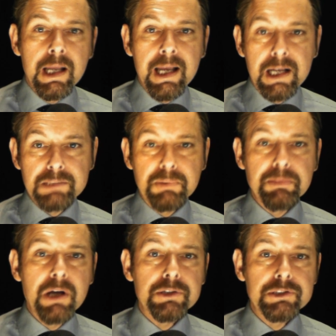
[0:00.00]
It has
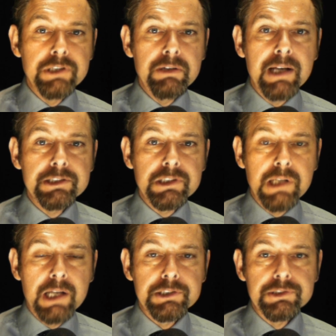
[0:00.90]
proposed new
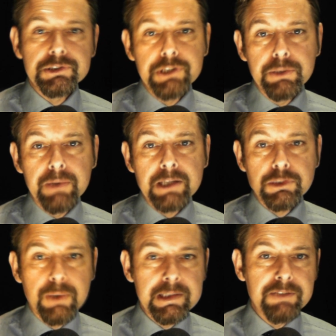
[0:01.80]
legislation due in
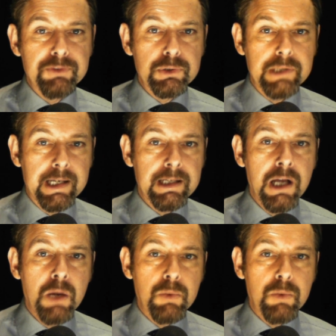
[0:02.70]
2014